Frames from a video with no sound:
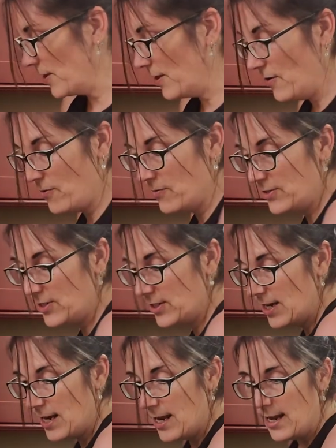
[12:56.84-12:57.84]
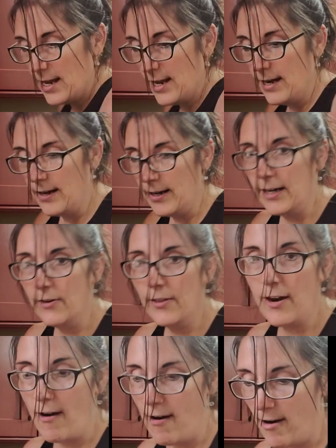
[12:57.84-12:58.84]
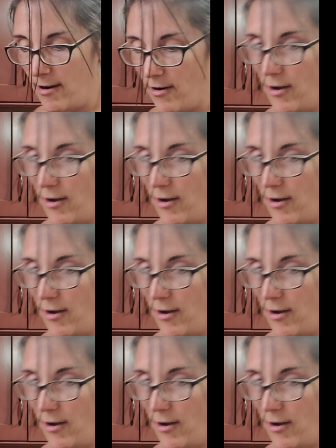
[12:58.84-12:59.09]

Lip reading: of those. Now here they are,